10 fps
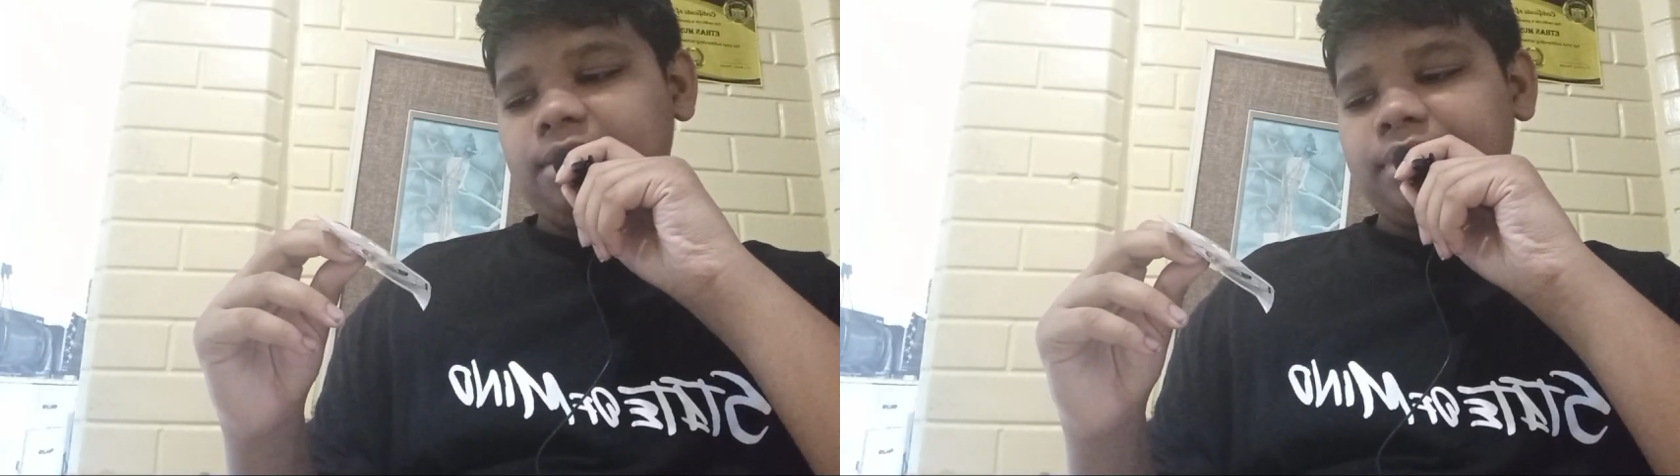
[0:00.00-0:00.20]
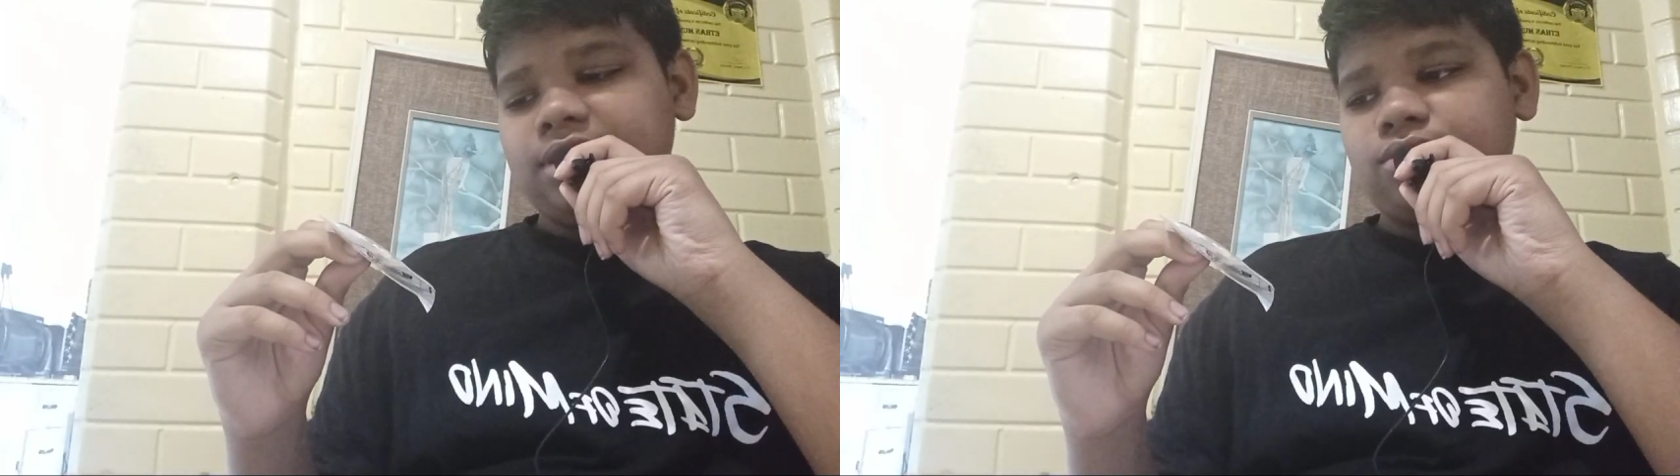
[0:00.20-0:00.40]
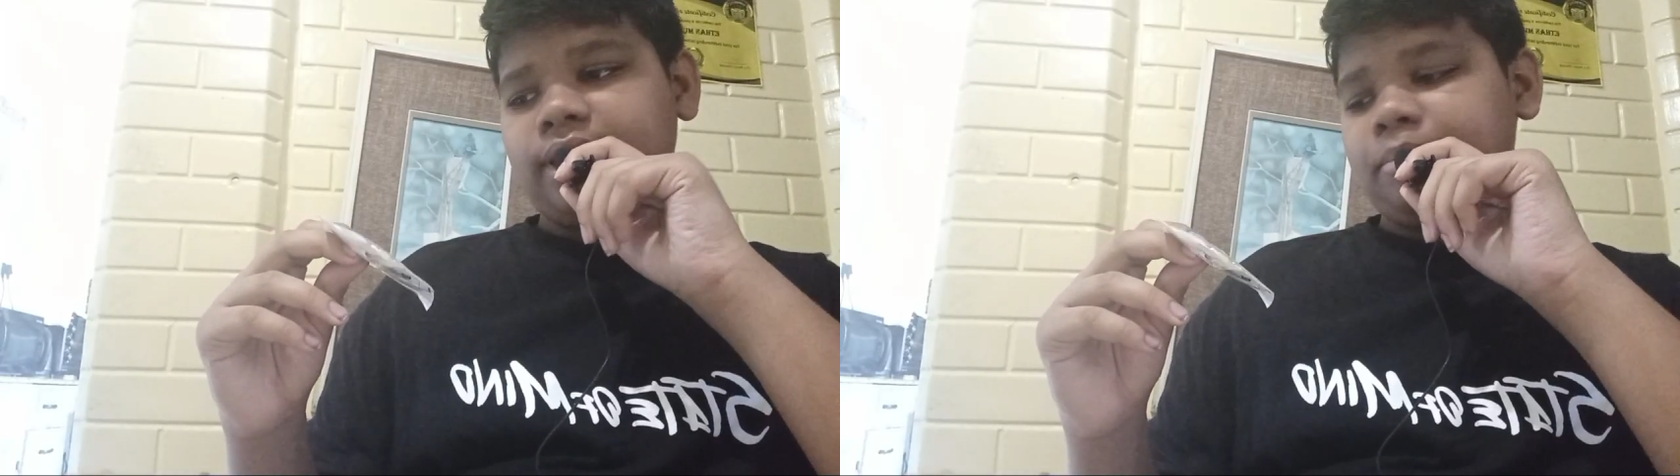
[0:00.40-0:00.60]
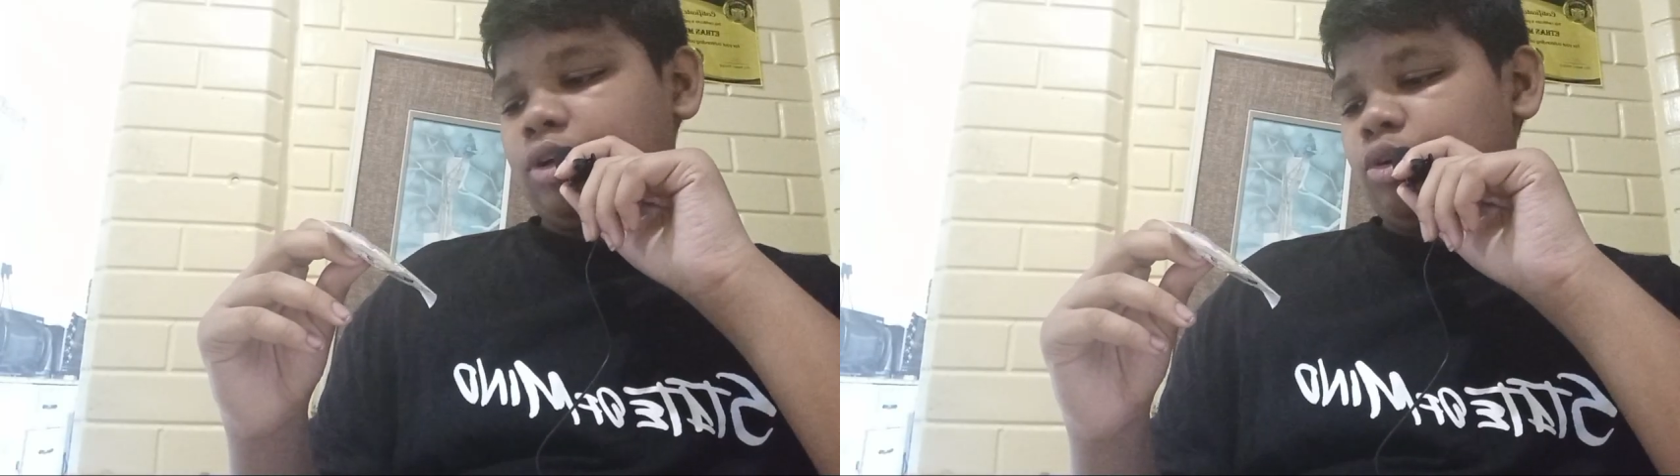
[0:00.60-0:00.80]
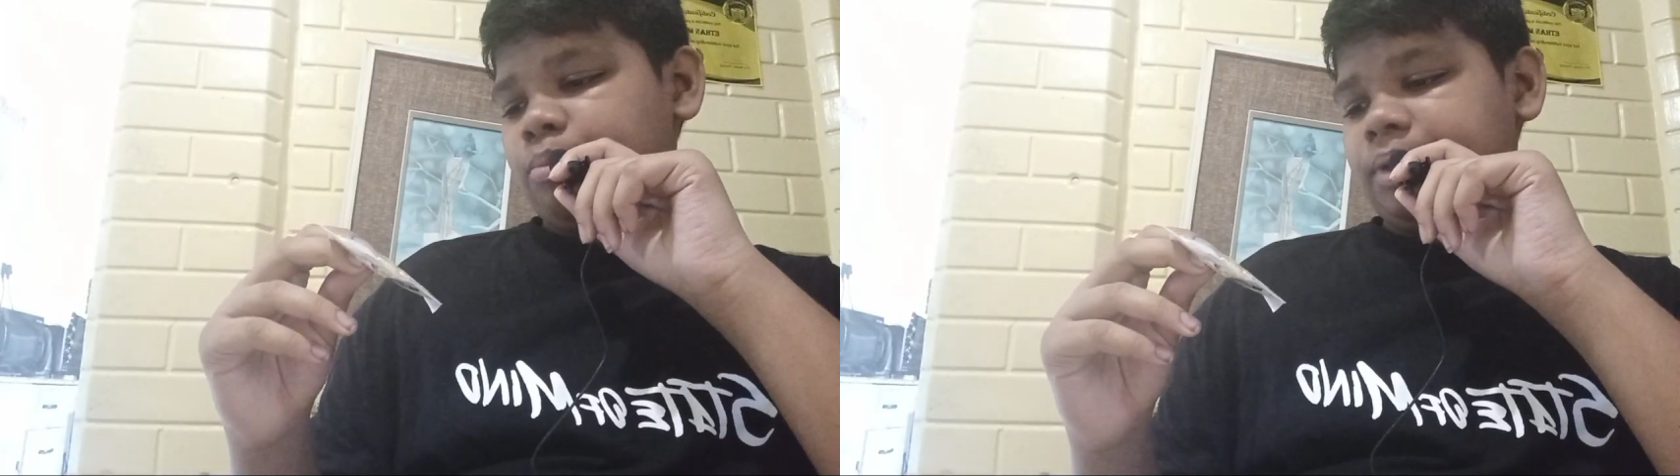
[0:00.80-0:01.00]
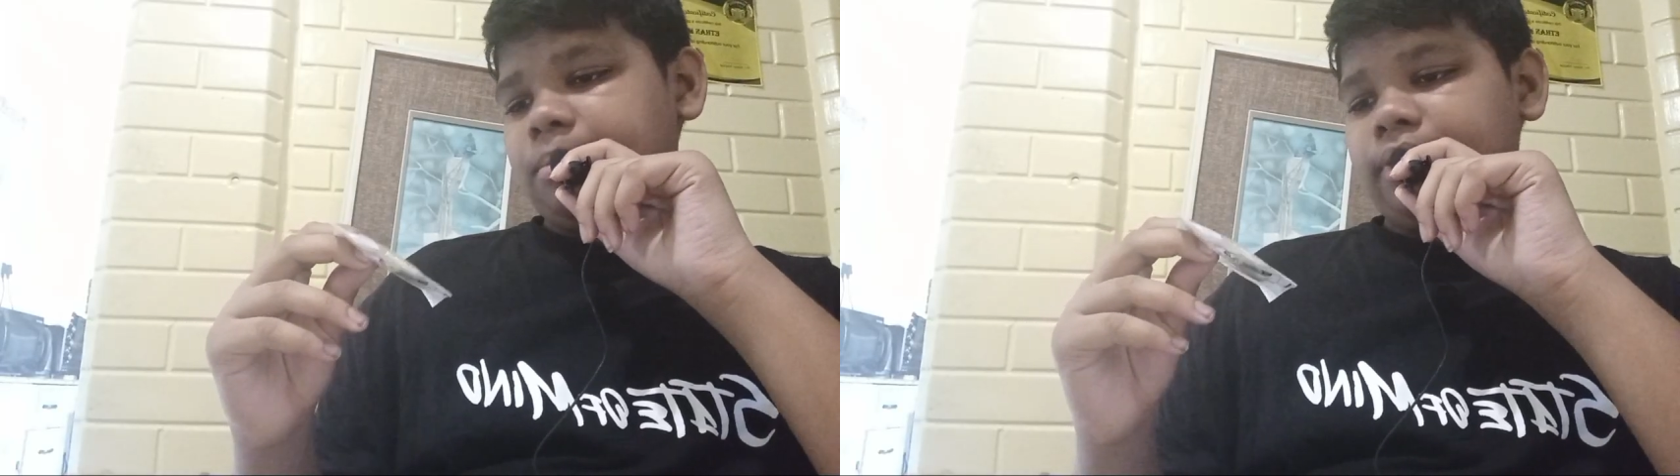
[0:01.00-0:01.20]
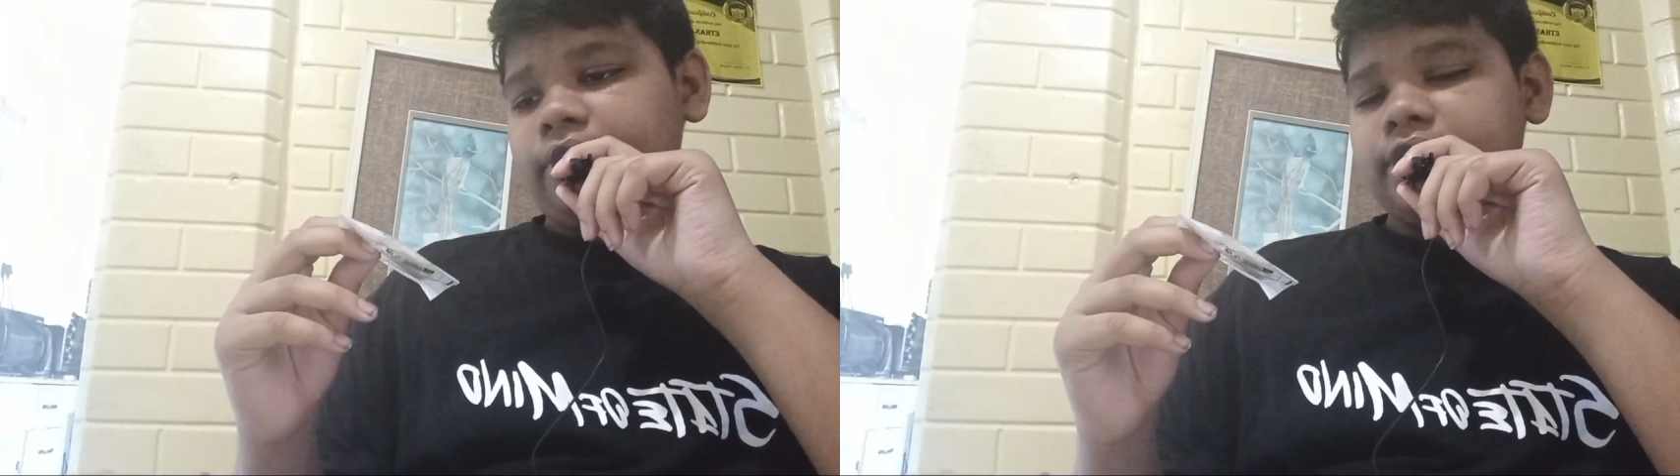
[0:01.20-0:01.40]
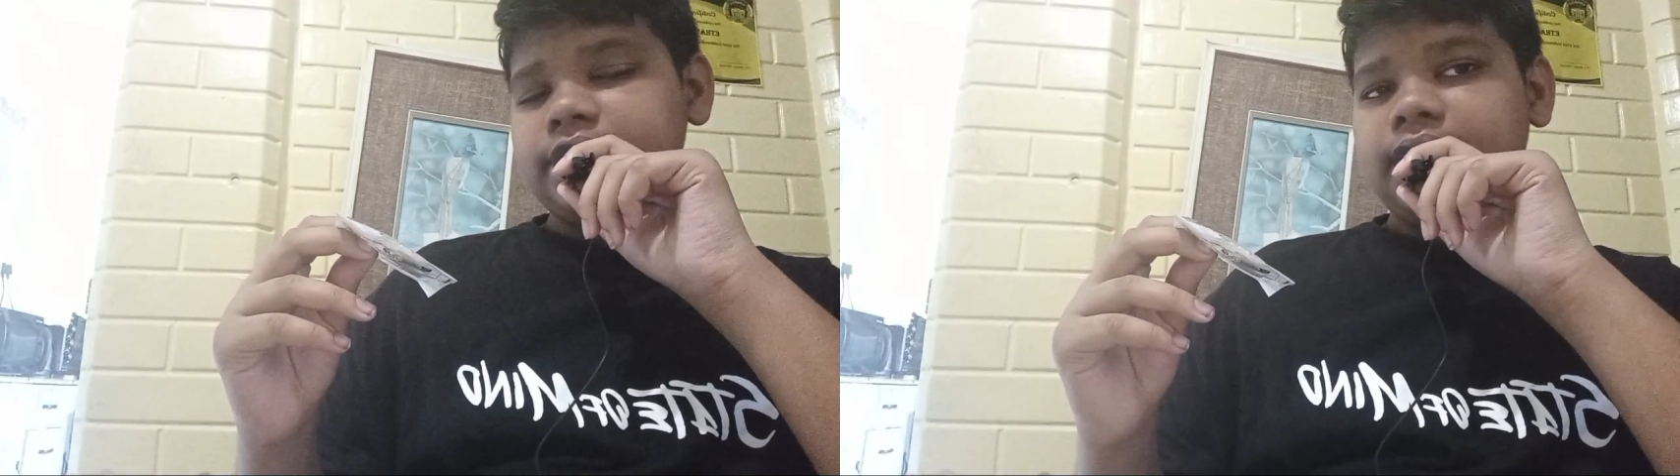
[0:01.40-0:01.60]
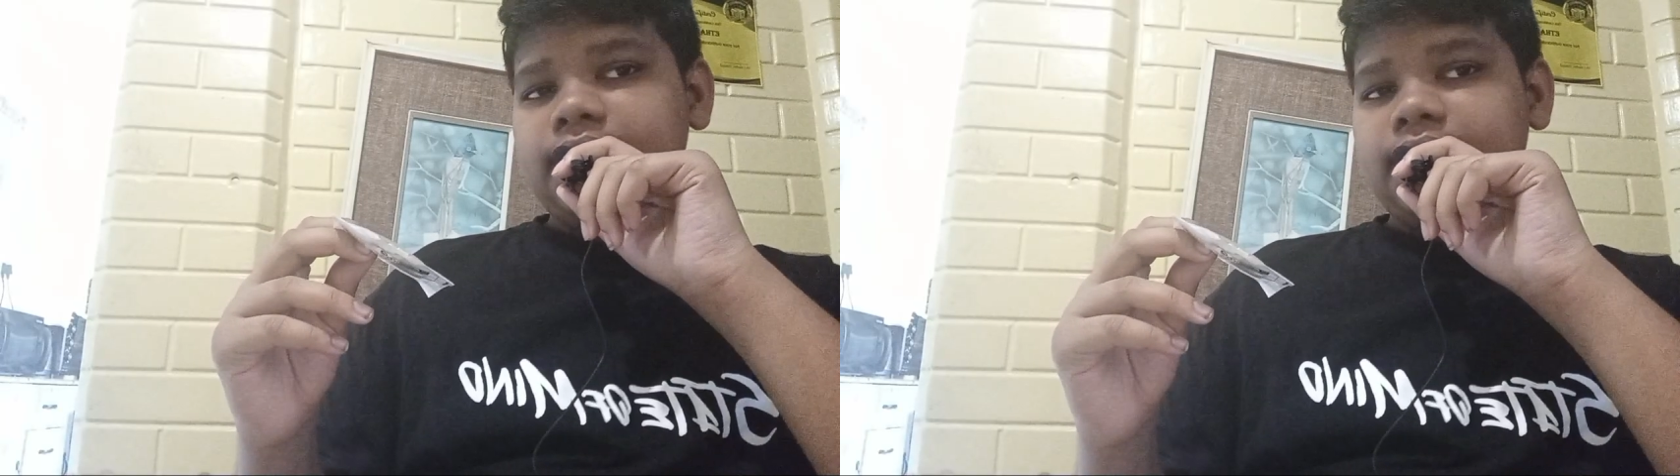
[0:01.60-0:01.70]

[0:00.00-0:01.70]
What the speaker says: but this one I'm not opening because